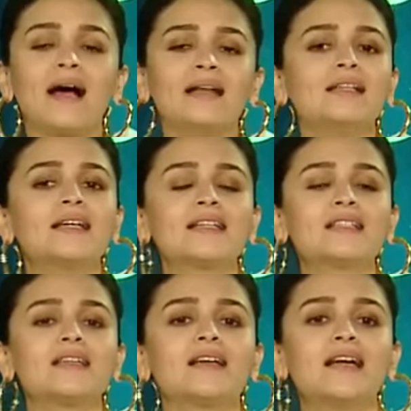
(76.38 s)
I think
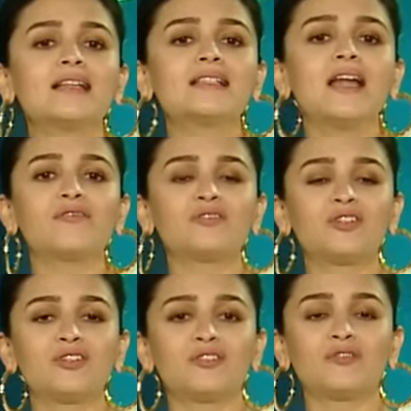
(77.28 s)
it's it's
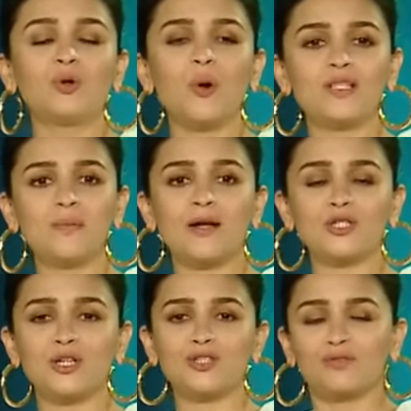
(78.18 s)
left to the viewer's
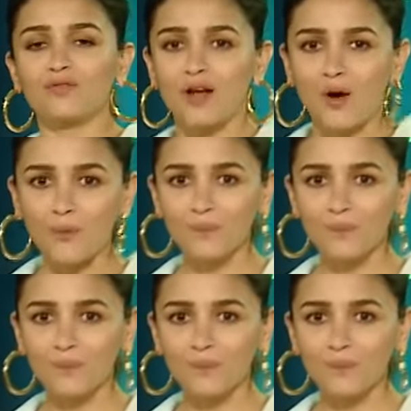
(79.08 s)
imagination for now.